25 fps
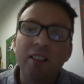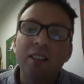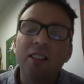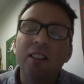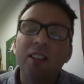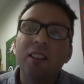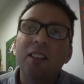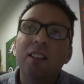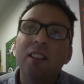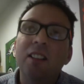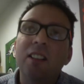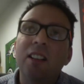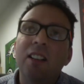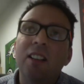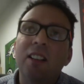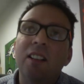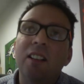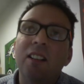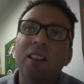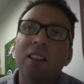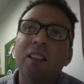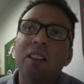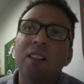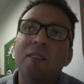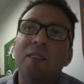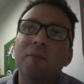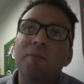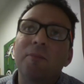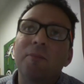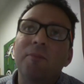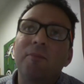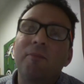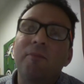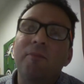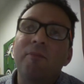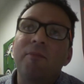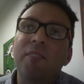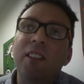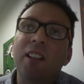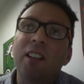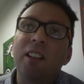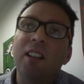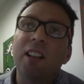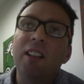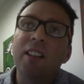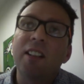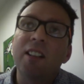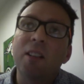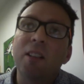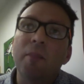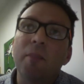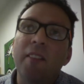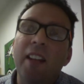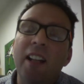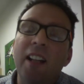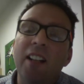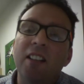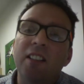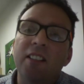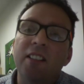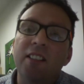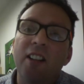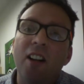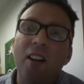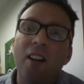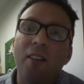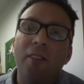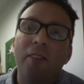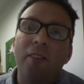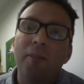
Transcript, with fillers: Yeah. Uh, and some of that tough,